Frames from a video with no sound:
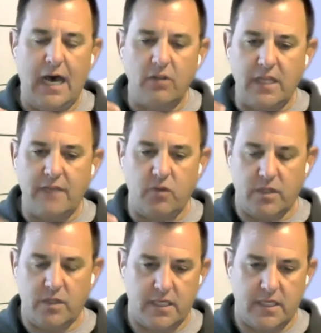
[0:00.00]
I'll leave you
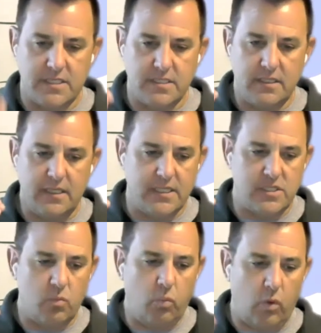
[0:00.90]
with this.
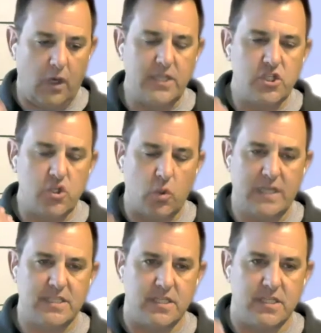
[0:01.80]
It's what
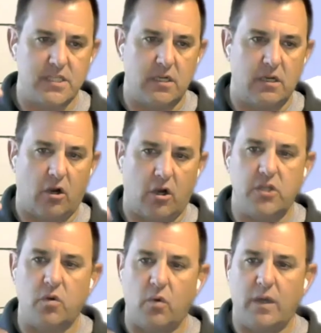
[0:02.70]
choices are
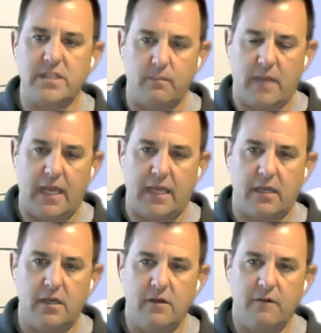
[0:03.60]
you going to
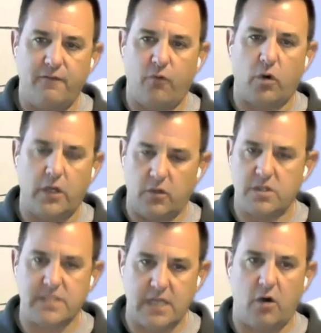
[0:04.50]
make for
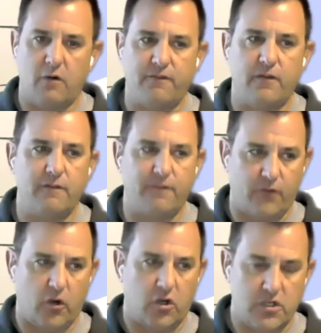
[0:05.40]
yourself
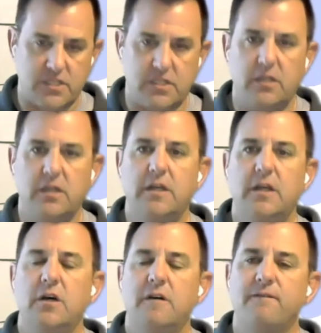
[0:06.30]
first
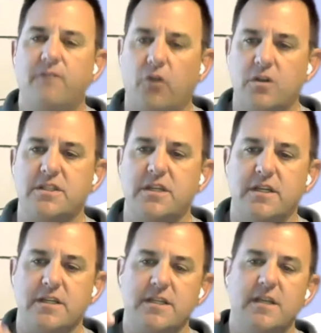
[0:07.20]

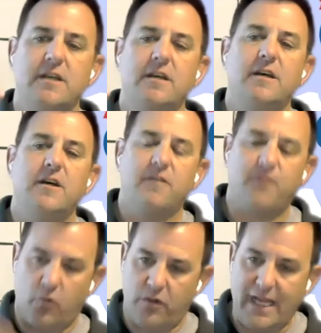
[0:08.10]
versus
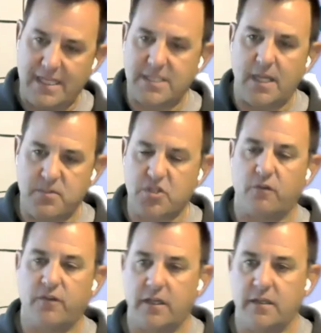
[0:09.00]
for that
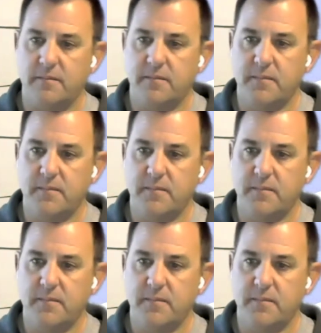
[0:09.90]
subservient.